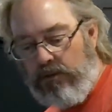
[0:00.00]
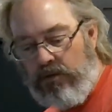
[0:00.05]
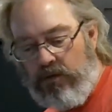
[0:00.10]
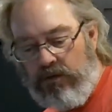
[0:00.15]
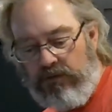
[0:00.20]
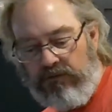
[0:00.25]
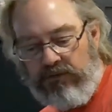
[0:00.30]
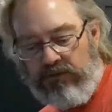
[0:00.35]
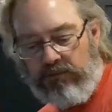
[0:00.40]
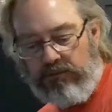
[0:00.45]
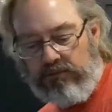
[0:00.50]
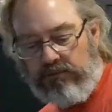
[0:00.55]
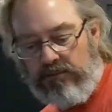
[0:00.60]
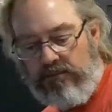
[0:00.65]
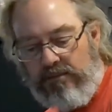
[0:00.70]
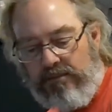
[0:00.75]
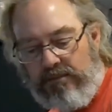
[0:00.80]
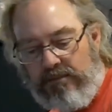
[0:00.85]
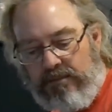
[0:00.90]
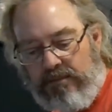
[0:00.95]
I'm going from
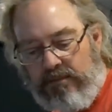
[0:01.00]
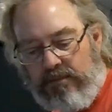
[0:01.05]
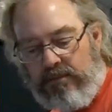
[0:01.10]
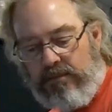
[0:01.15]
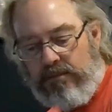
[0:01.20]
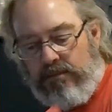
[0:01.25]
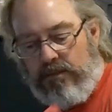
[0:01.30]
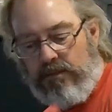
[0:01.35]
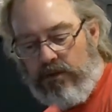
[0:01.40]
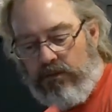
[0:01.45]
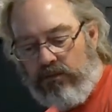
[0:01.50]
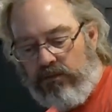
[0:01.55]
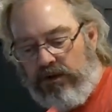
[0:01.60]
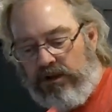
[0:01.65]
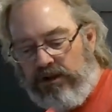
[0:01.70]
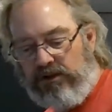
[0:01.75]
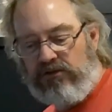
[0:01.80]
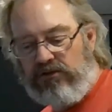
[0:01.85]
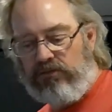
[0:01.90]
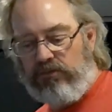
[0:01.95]

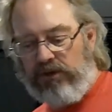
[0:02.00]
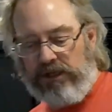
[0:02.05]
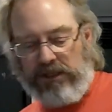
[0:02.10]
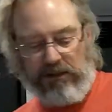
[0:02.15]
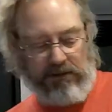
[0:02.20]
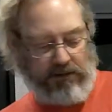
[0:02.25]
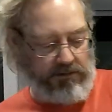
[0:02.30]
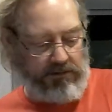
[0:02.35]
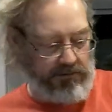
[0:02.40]
really sweet